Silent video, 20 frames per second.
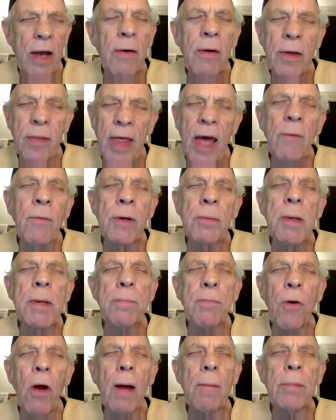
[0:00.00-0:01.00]
that, that would
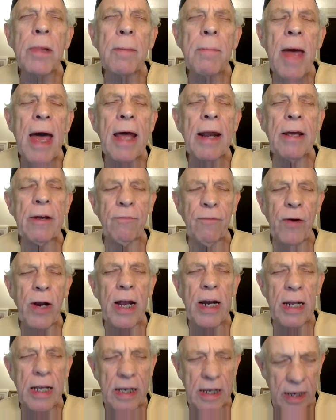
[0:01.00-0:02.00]
be problematic for
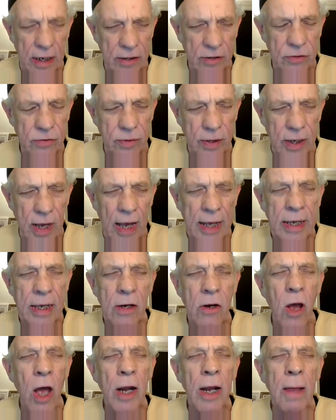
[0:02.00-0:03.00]
any country. I
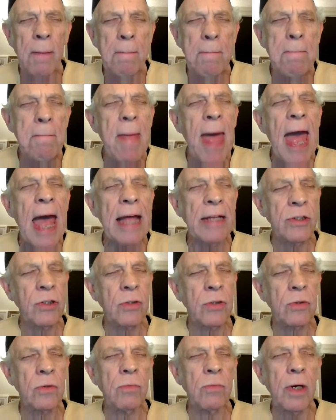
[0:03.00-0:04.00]
cannot
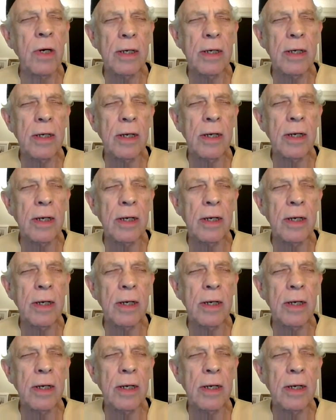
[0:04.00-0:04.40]
imagine what